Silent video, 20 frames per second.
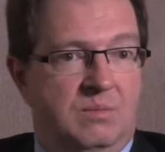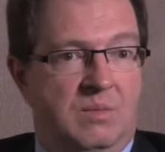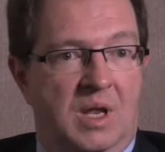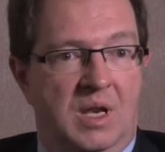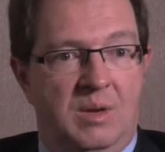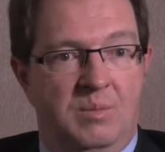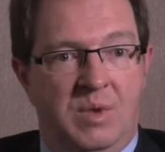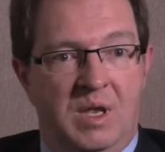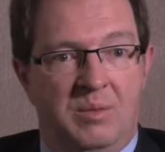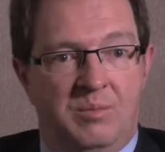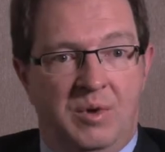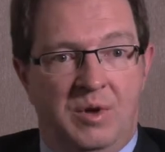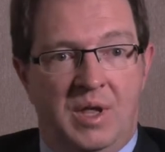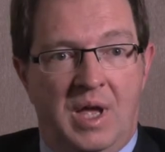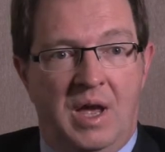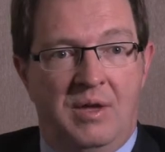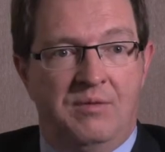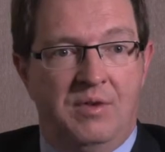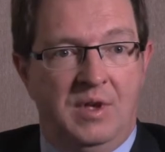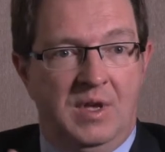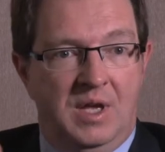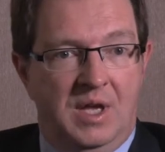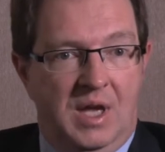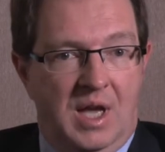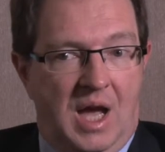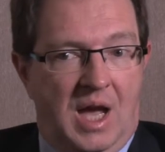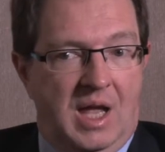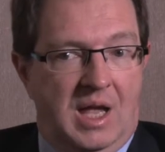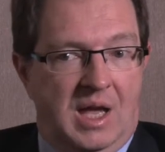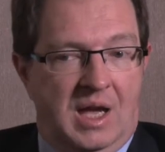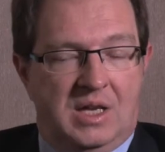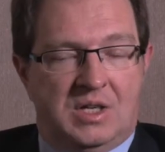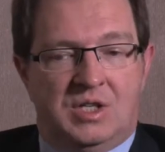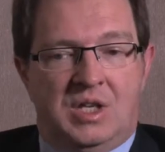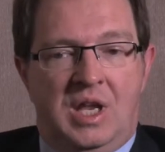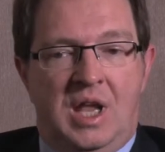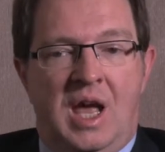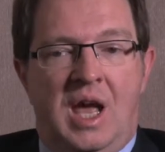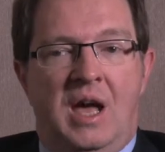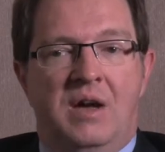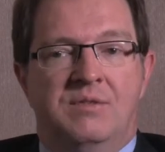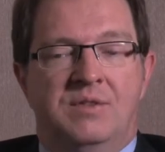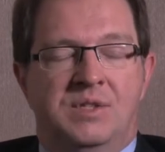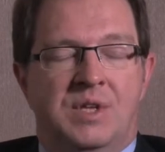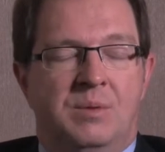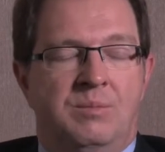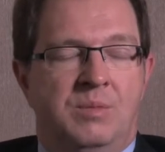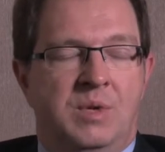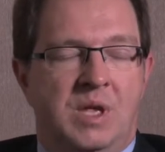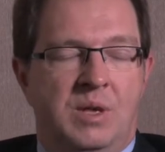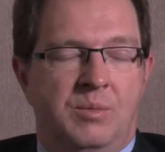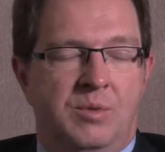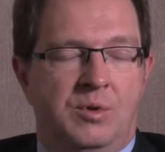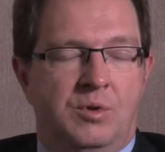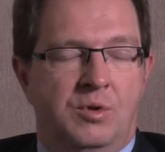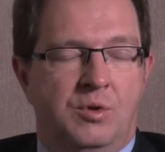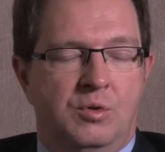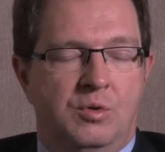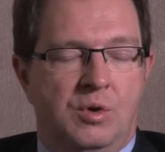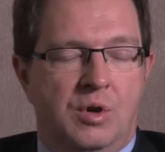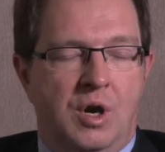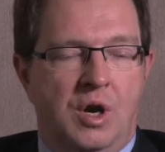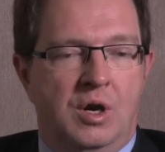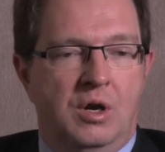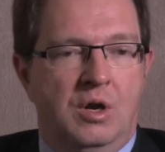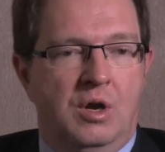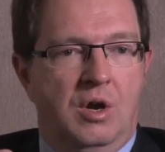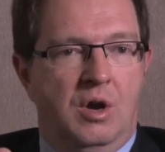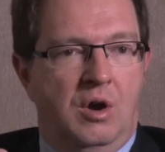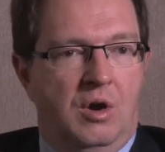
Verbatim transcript: Many people I've, I actually have some people who are